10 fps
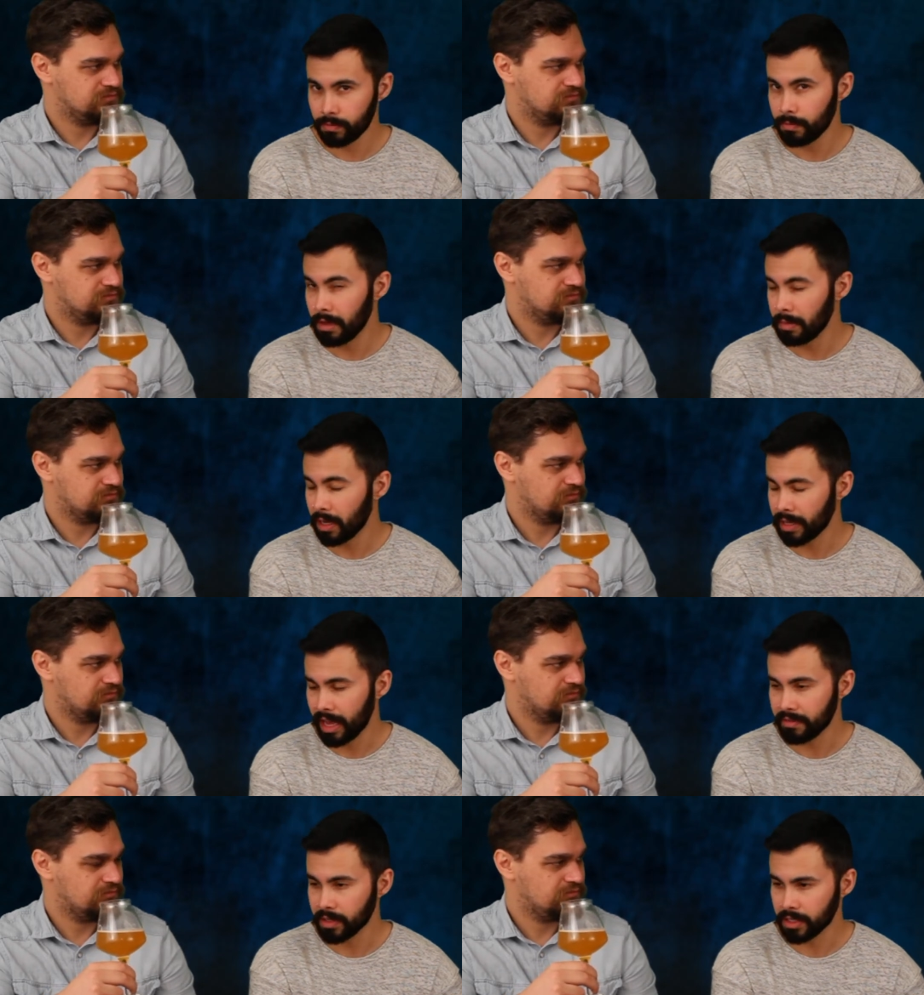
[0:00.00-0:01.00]
Speaker 1: maybe on the
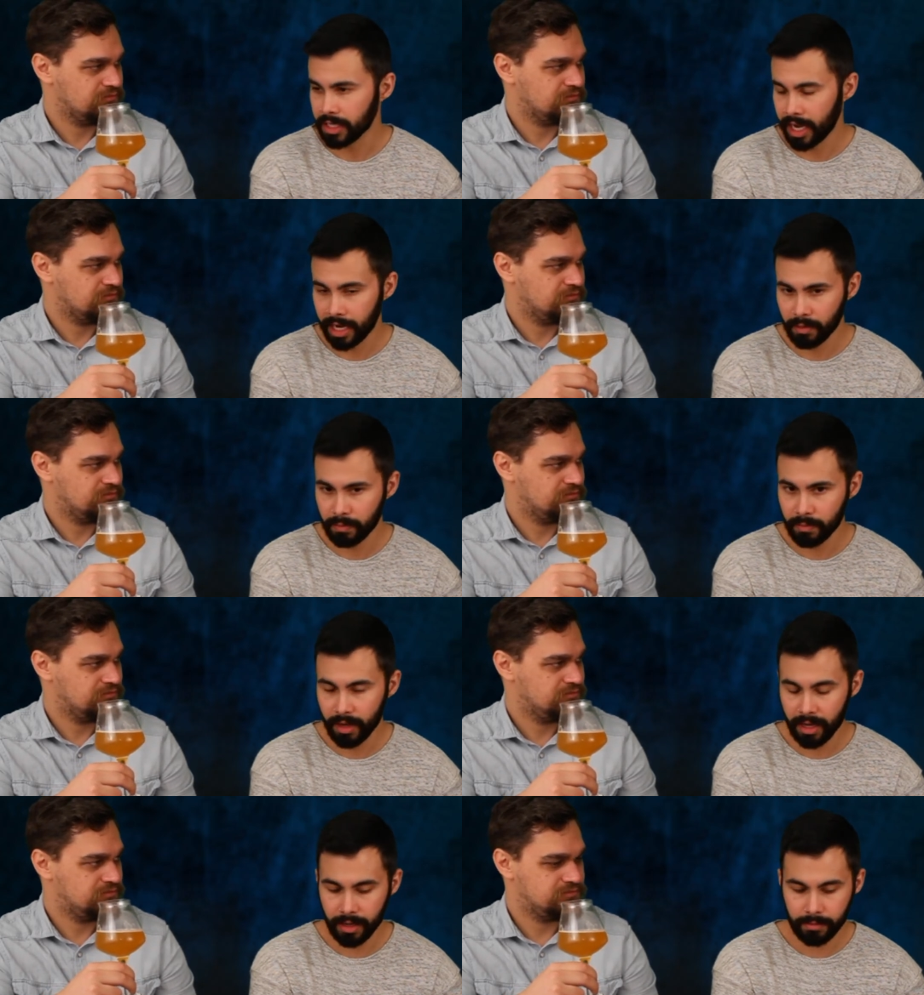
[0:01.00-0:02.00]
heavier side.
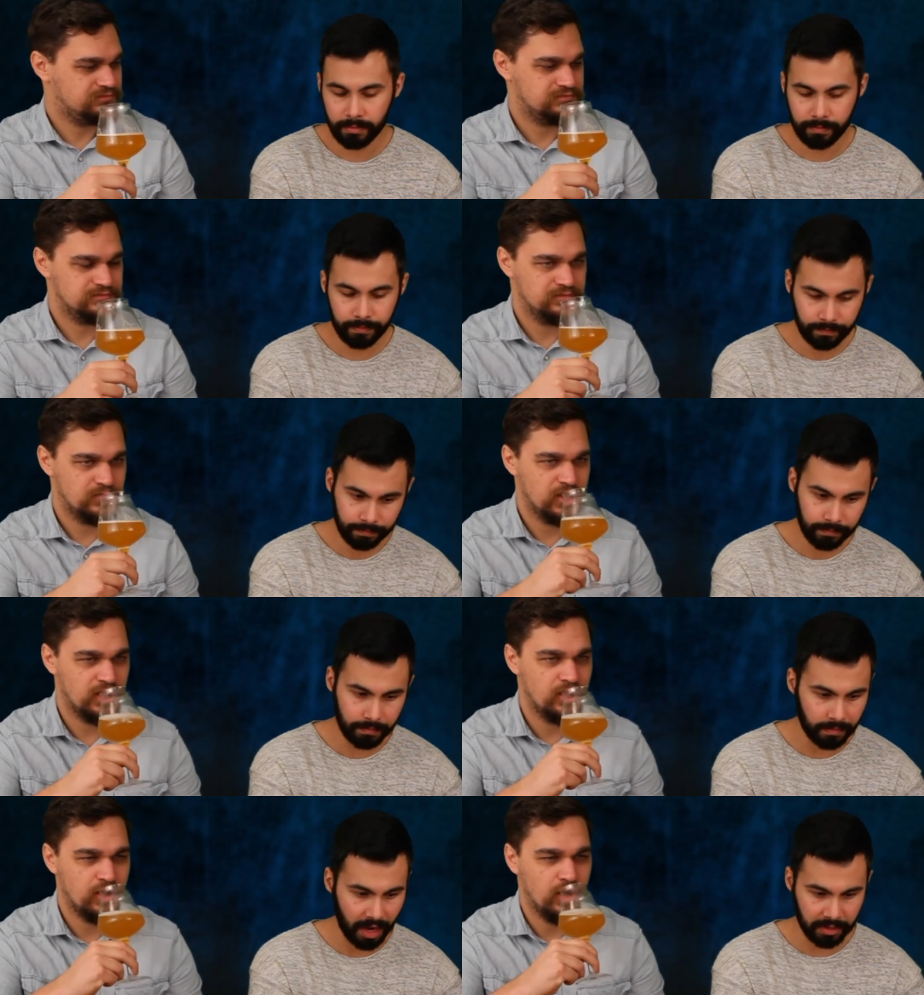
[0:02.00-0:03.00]
Um,
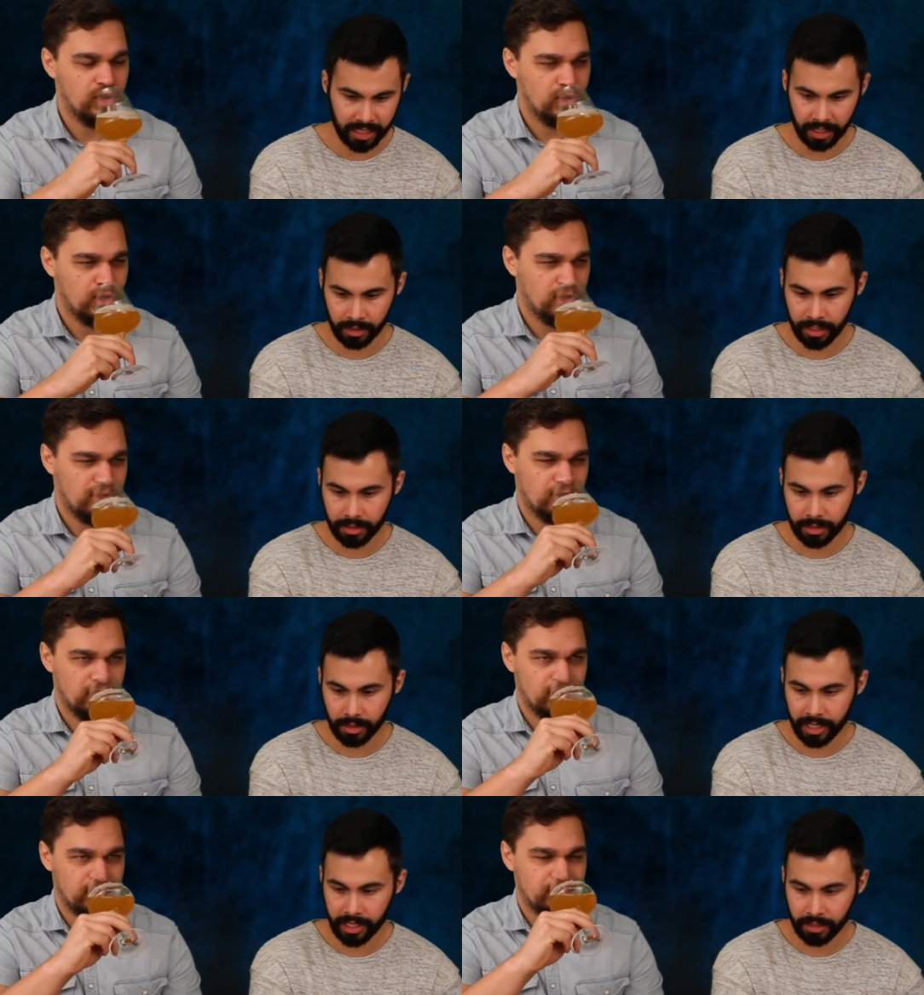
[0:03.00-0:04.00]
I would say it's
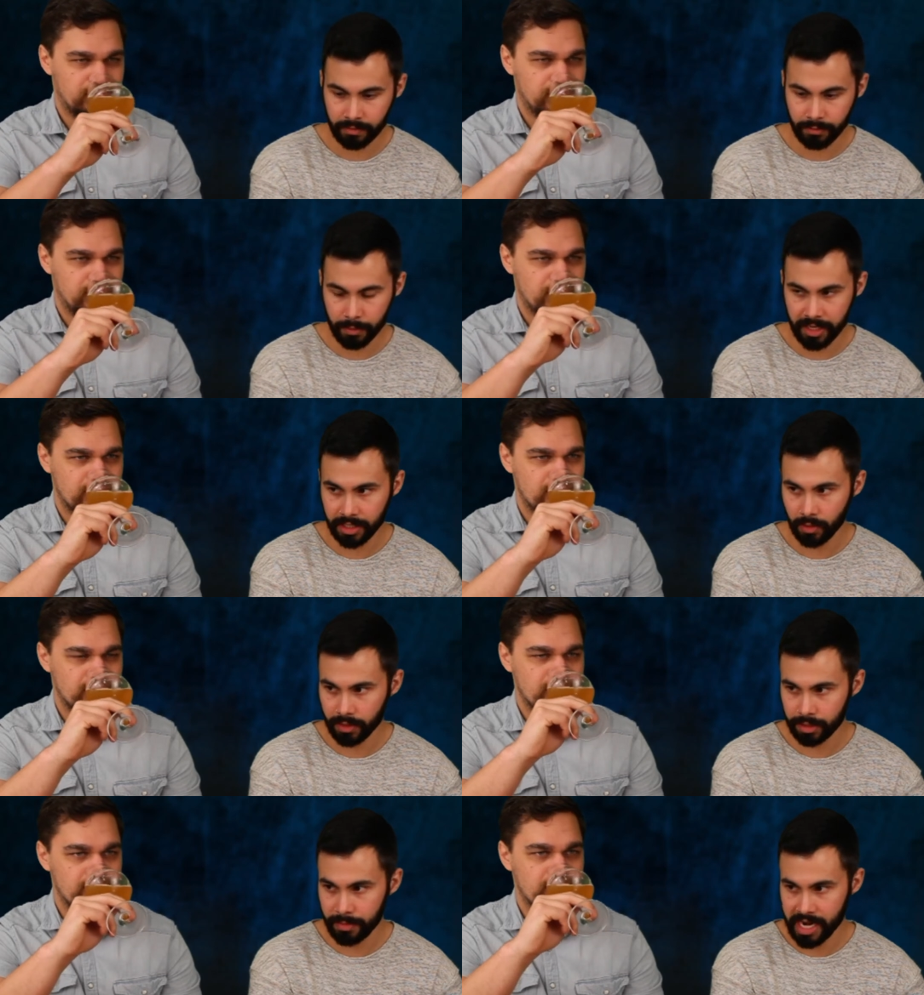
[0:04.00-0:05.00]
leaning for me
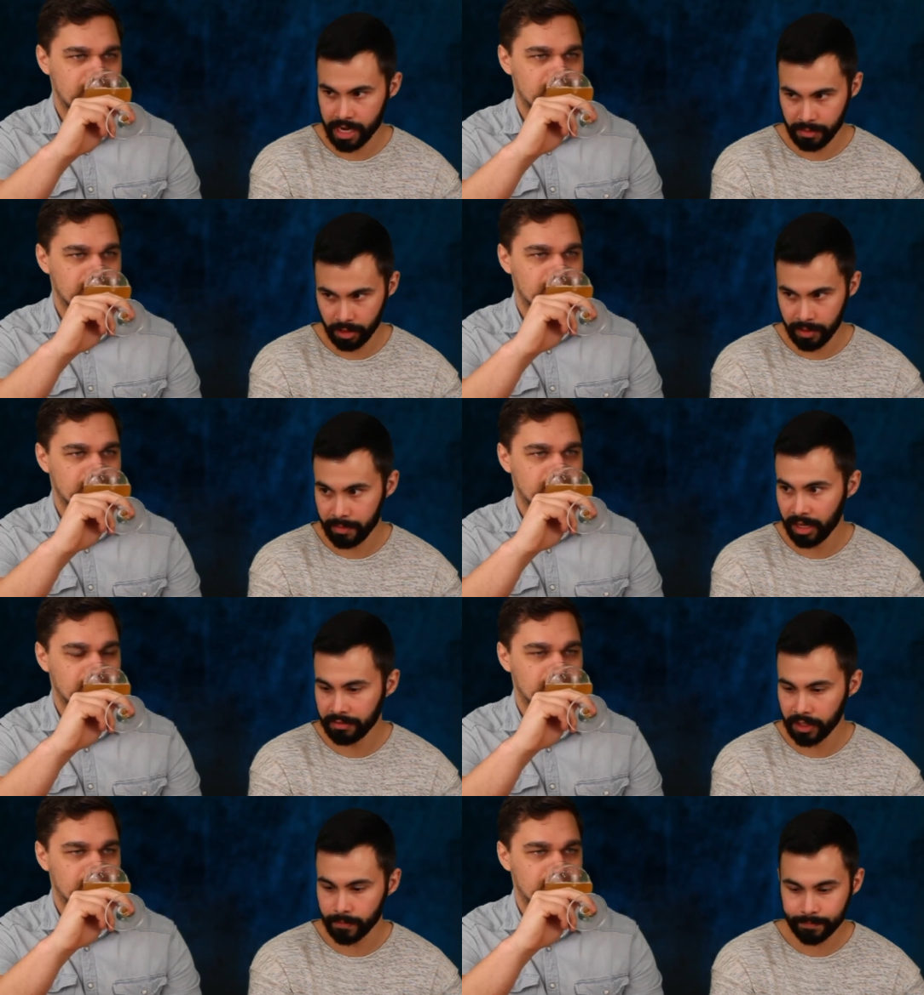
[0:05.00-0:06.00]
towards medium a little bit
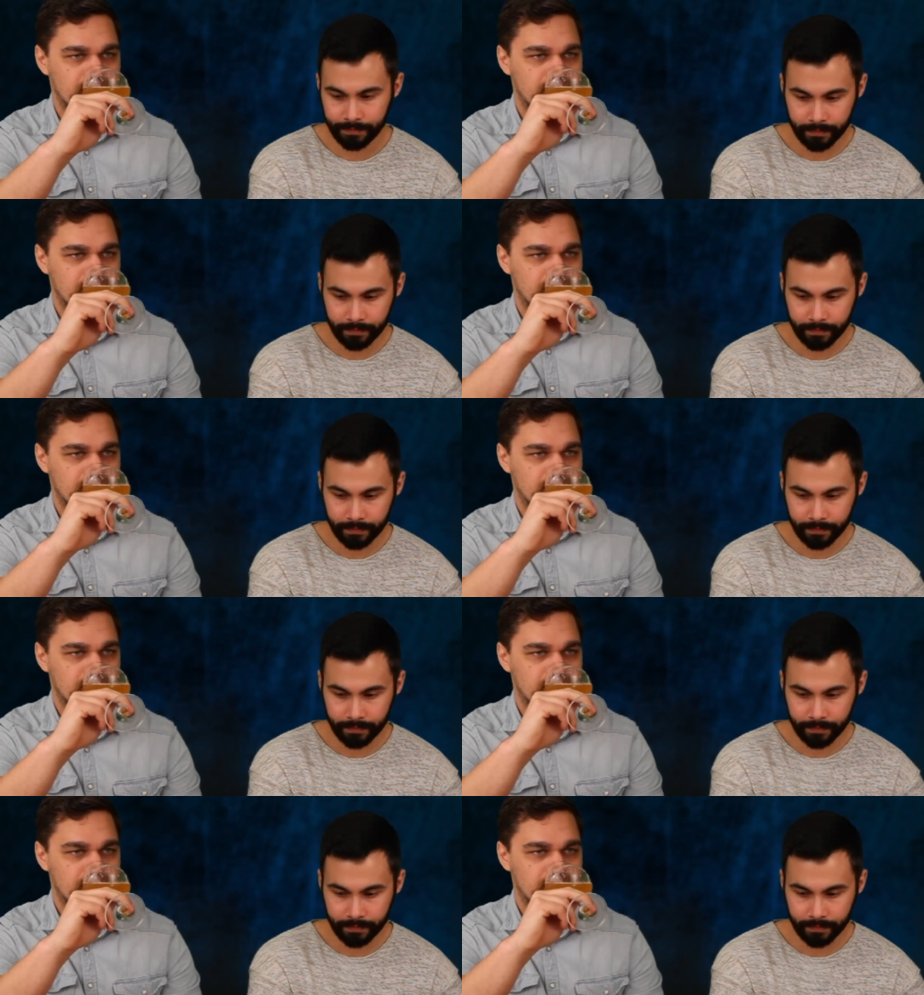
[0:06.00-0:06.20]
mouthfeel.